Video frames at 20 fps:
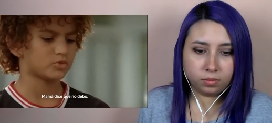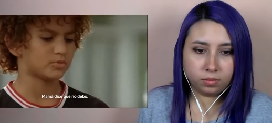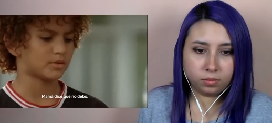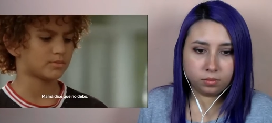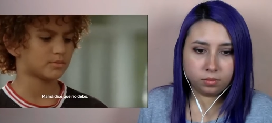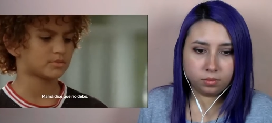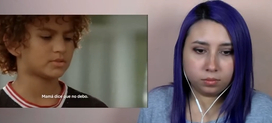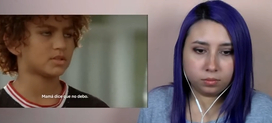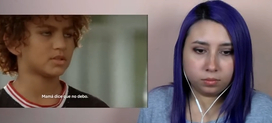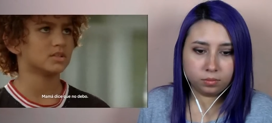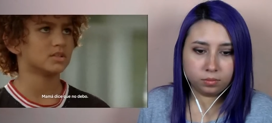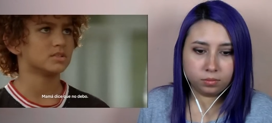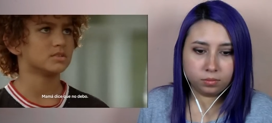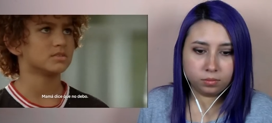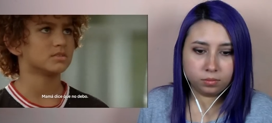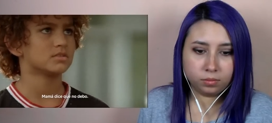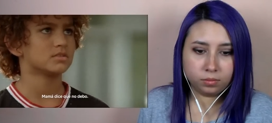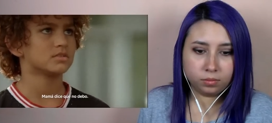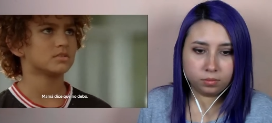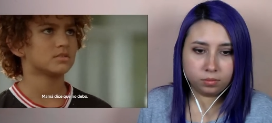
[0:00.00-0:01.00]
Speaker 1: to, Mom
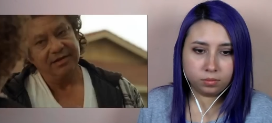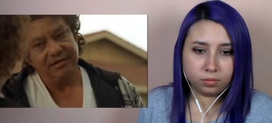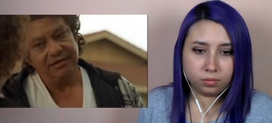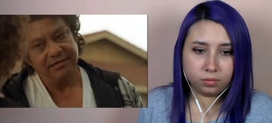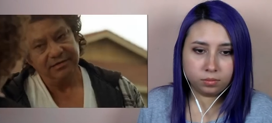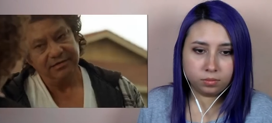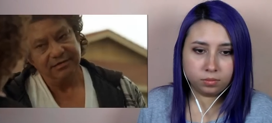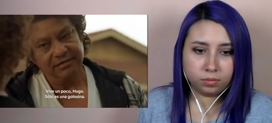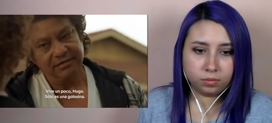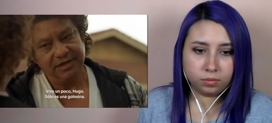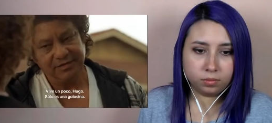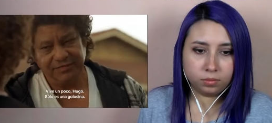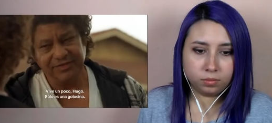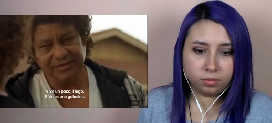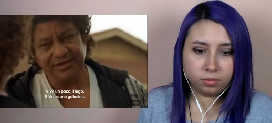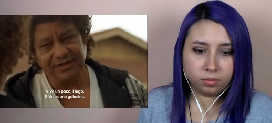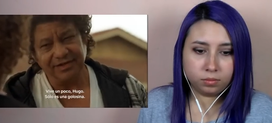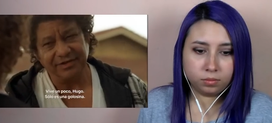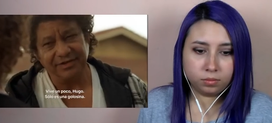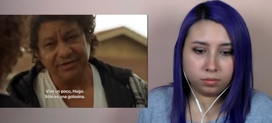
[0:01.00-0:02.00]
says. Live a
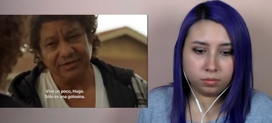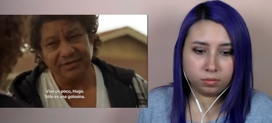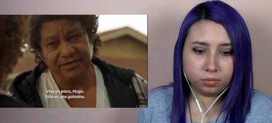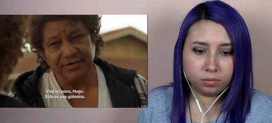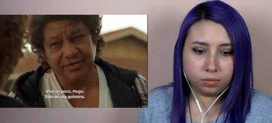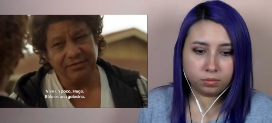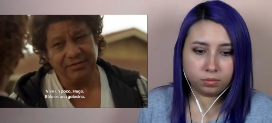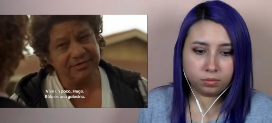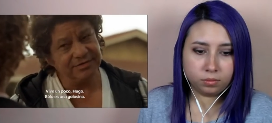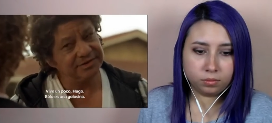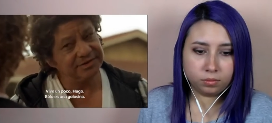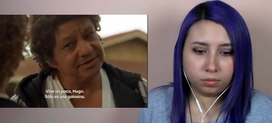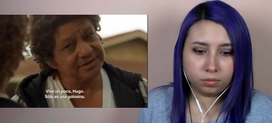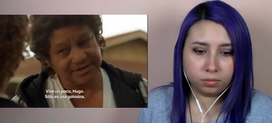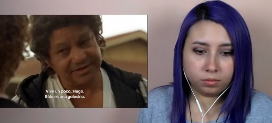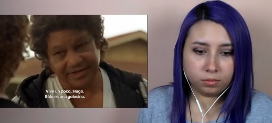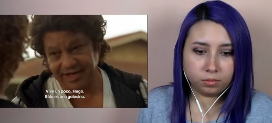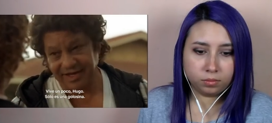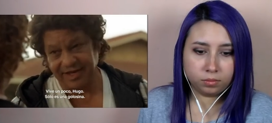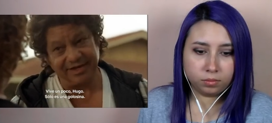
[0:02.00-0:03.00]
little, Hugo. It's just
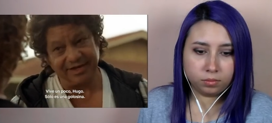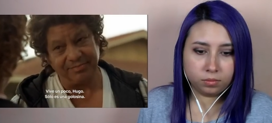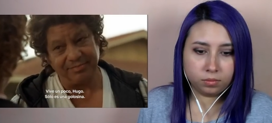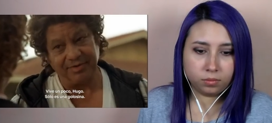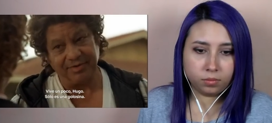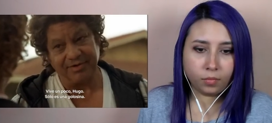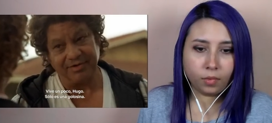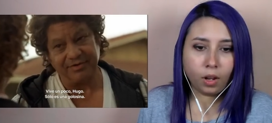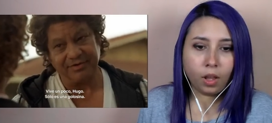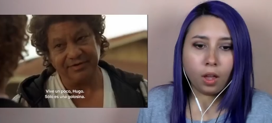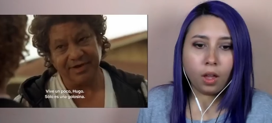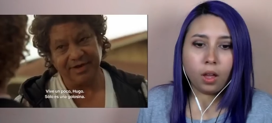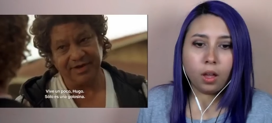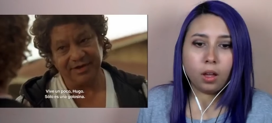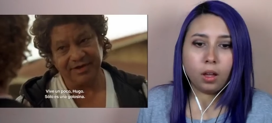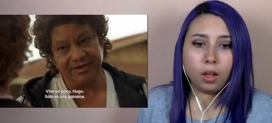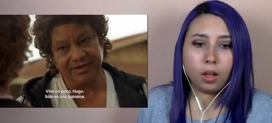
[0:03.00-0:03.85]
a candy bar, okay?